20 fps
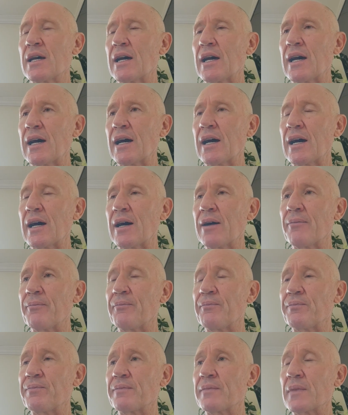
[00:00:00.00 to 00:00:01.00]

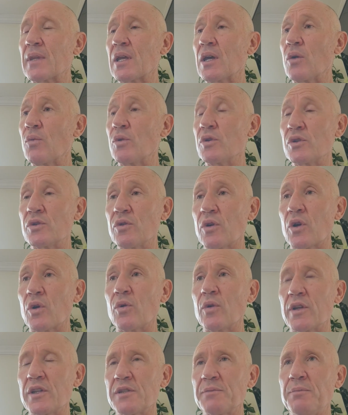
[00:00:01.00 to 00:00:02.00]
It was not a
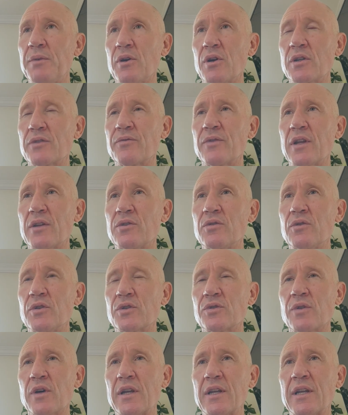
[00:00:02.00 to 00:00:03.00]
good experience for that 2 or 3